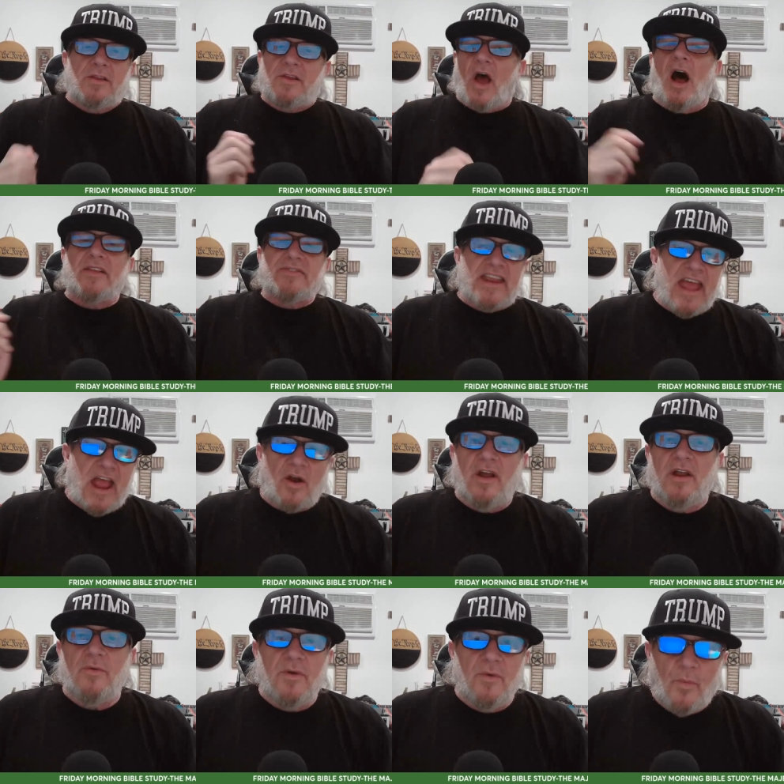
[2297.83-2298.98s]
God's
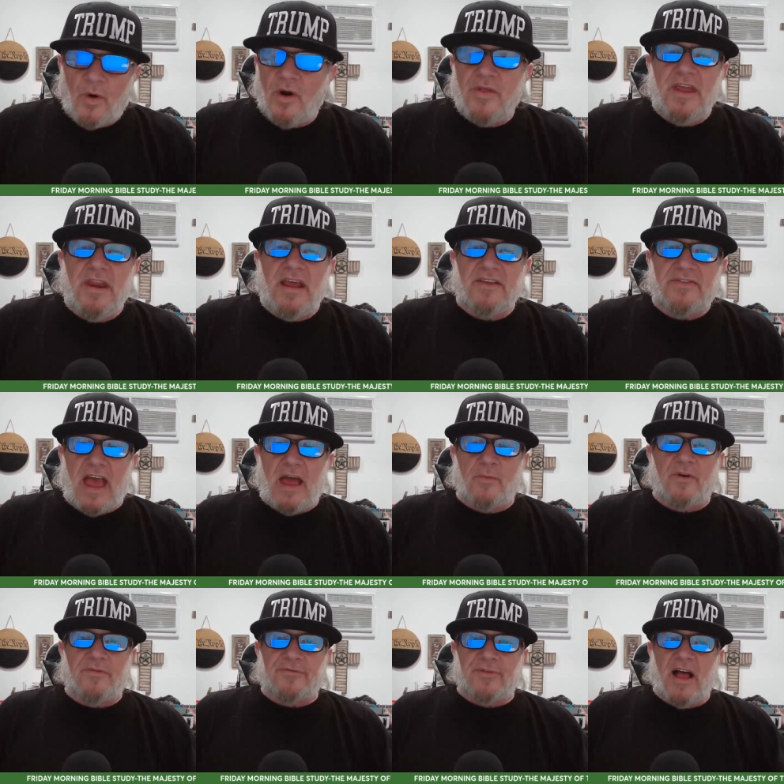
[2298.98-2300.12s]
inerrant worthiness and
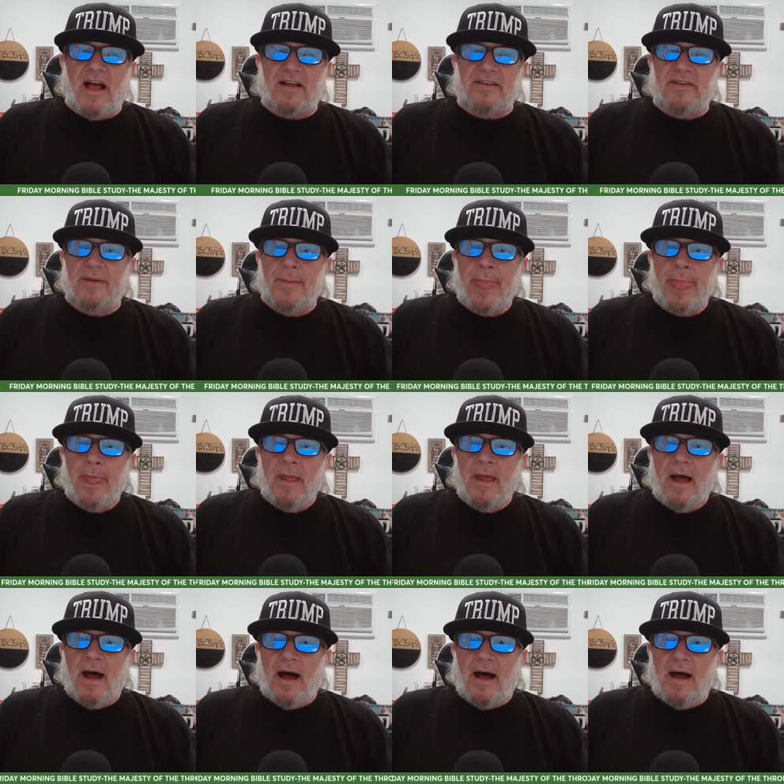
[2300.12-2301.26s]
reflect
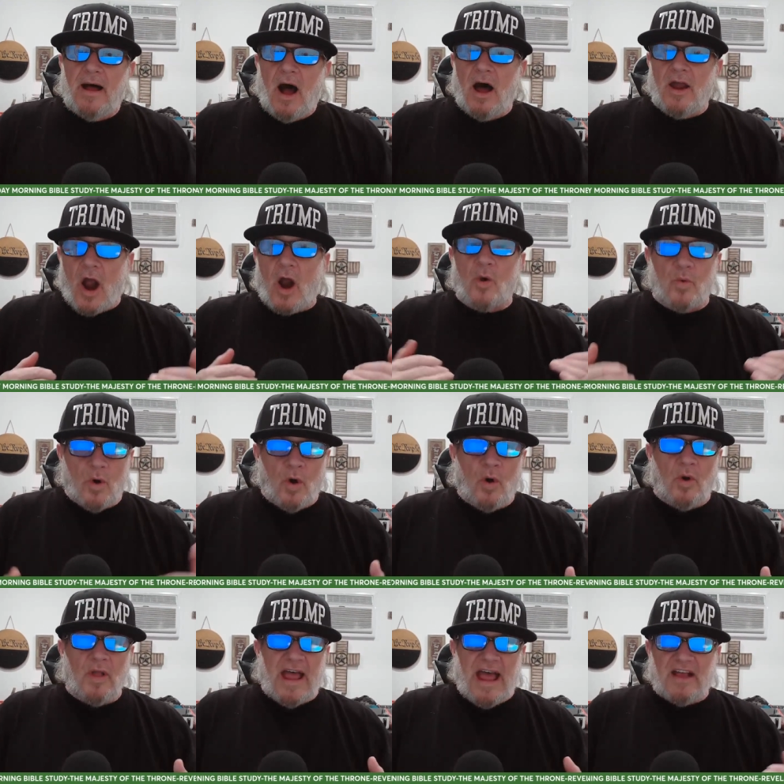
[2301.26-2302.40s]
uh, on our
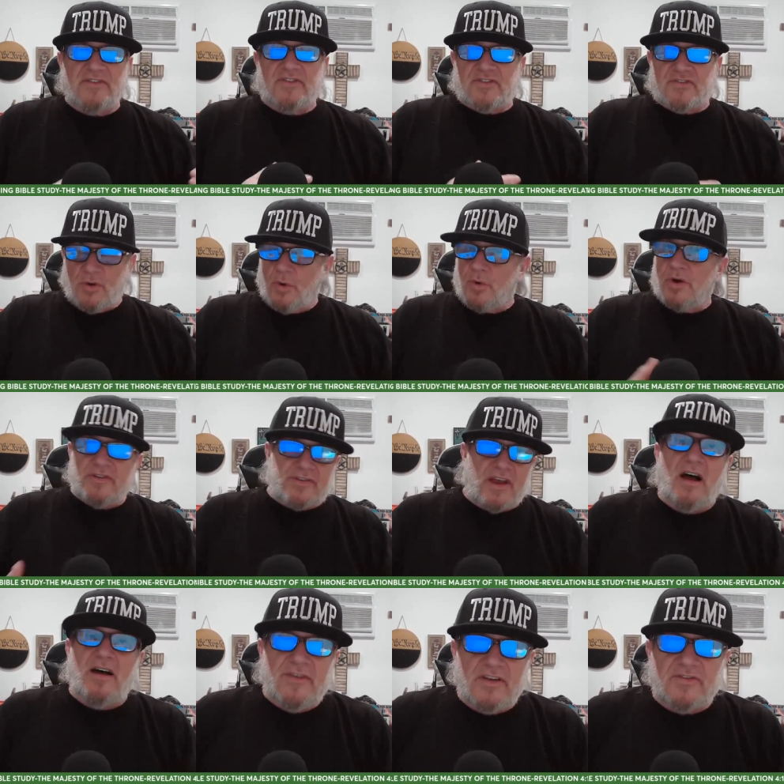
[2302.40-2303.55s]
role as stewards
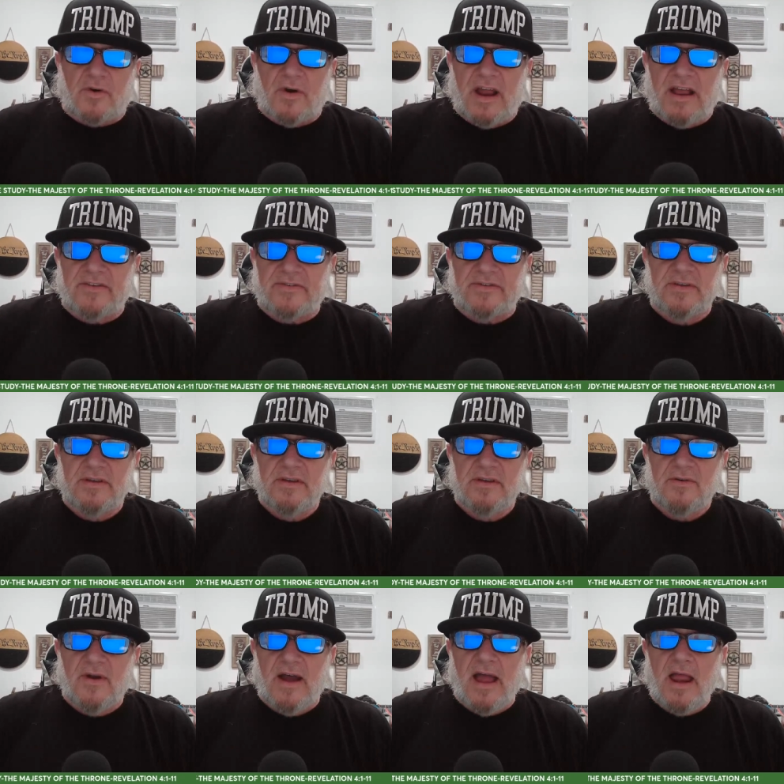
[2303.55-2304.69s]
of His grace.
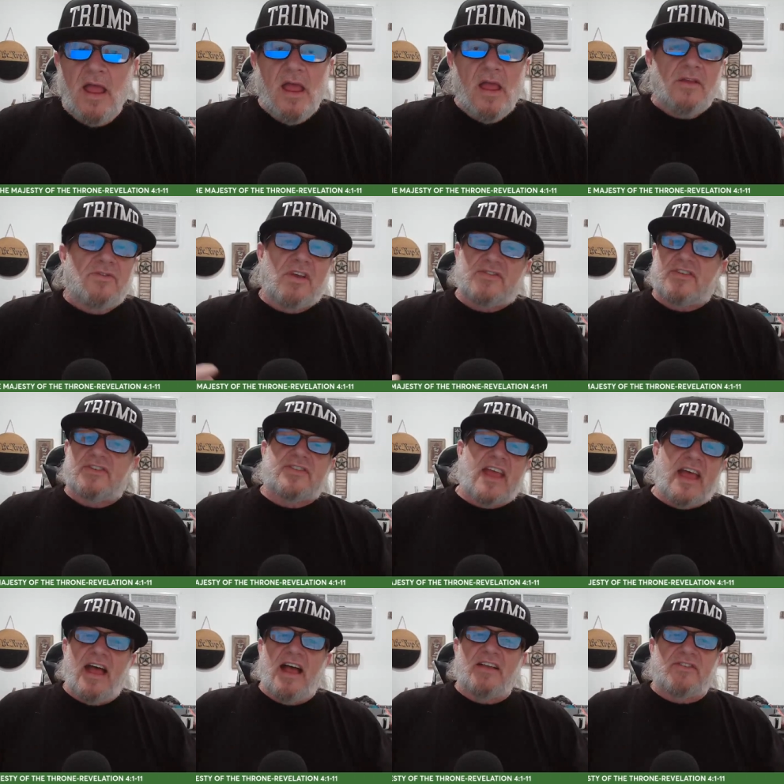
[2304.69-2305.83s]
Right? just as
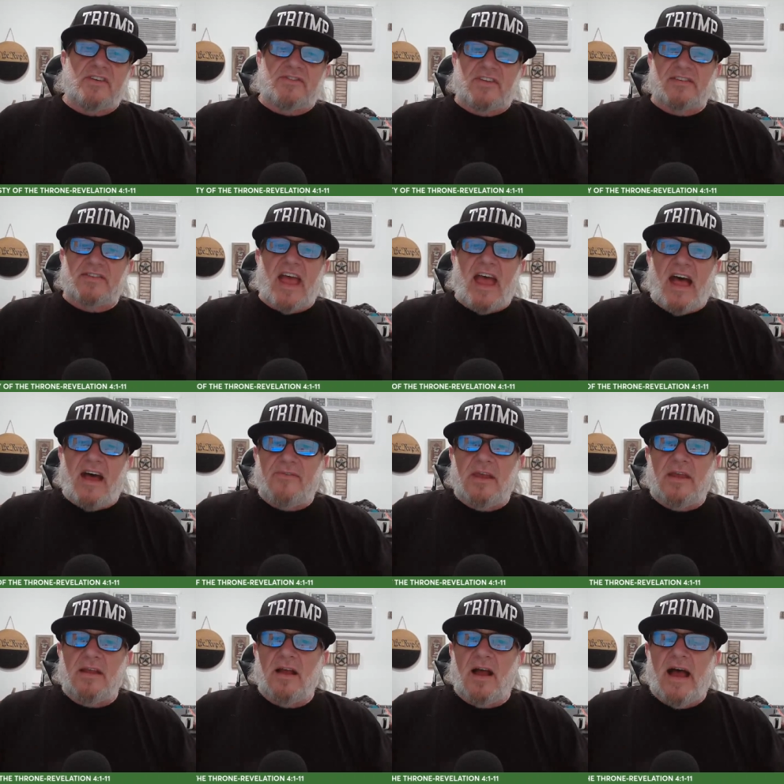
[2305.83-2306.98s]
that as just as the
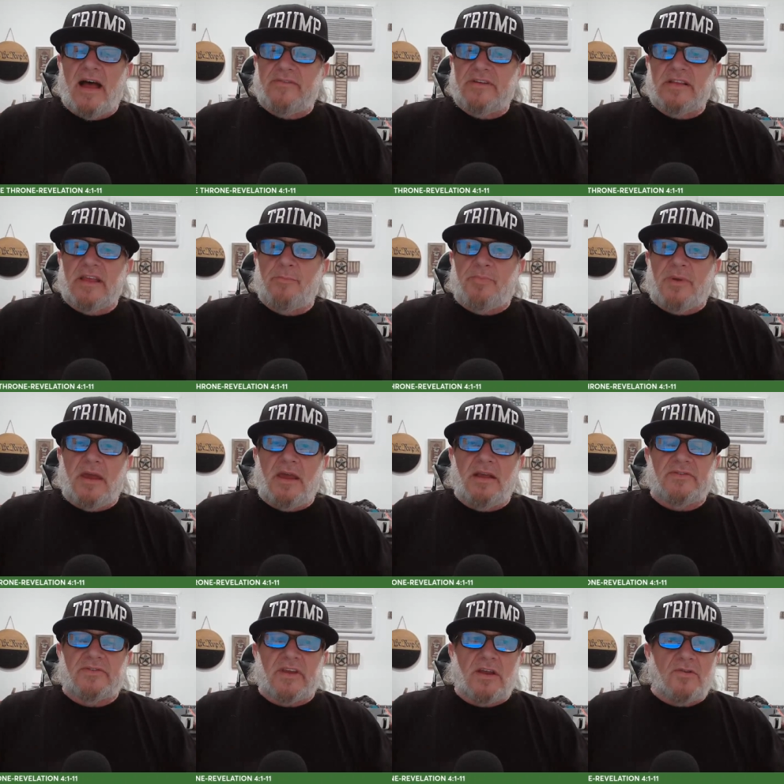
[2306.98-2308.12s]
having heavenly
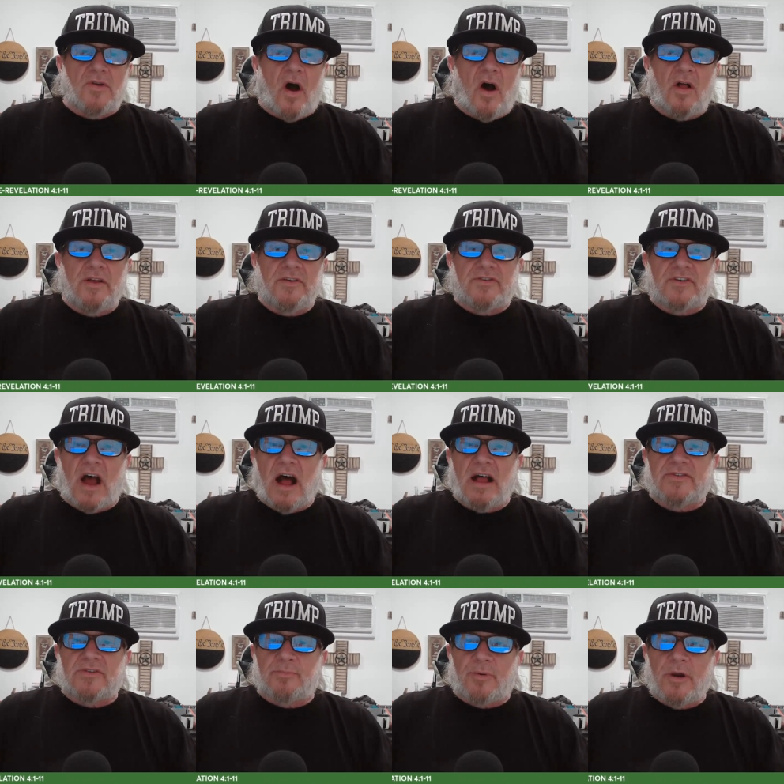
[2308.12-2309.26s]
beings acknowledge
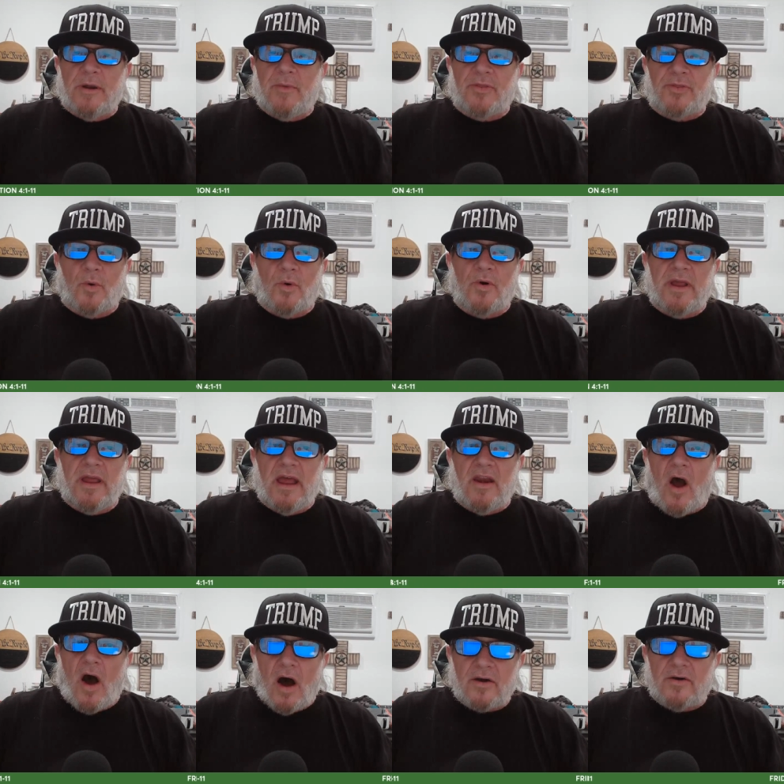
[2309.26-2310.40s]
God's supreme authority and
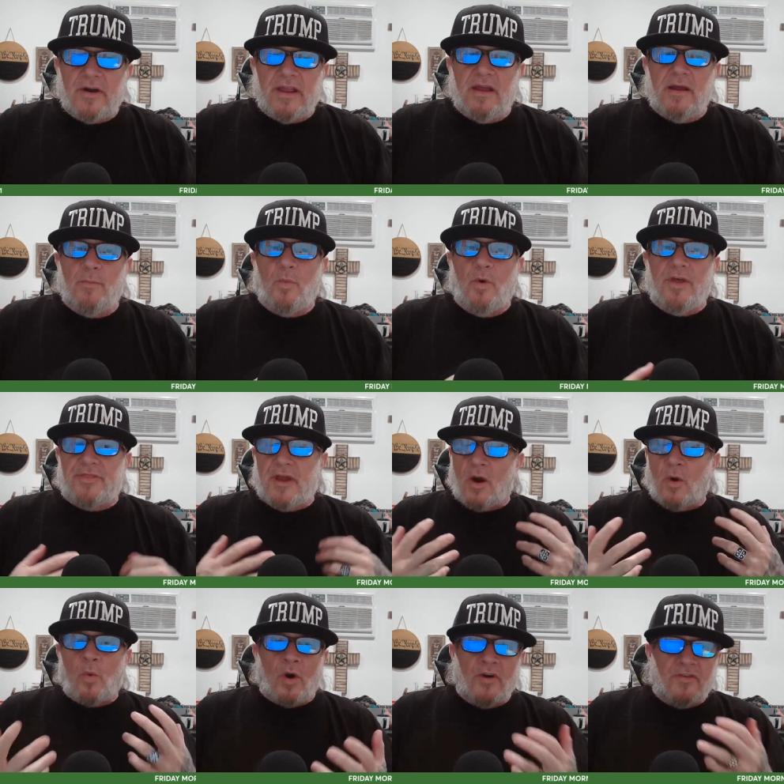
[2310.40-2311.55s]
honored him with
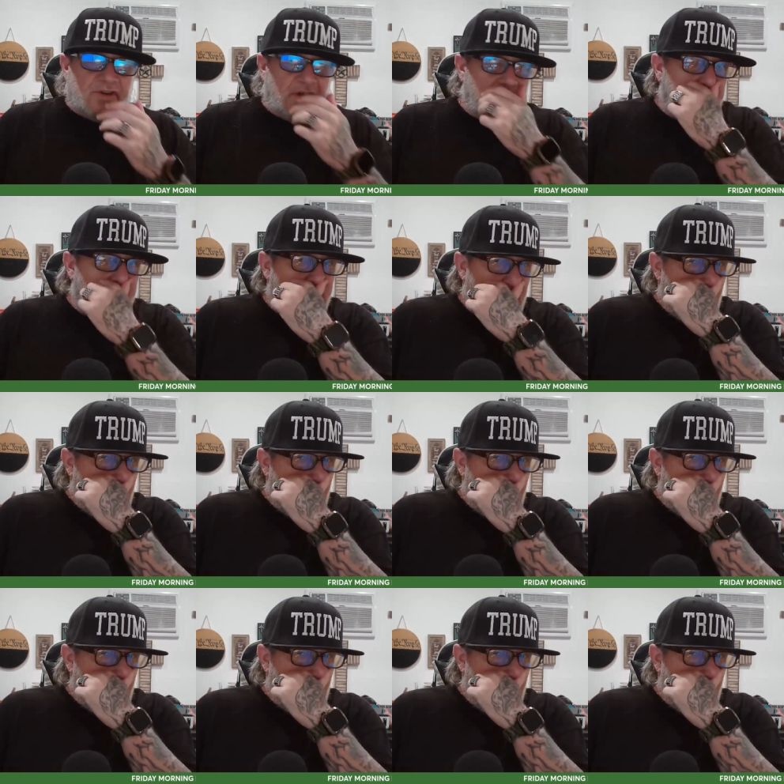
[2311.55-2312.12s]
their worship,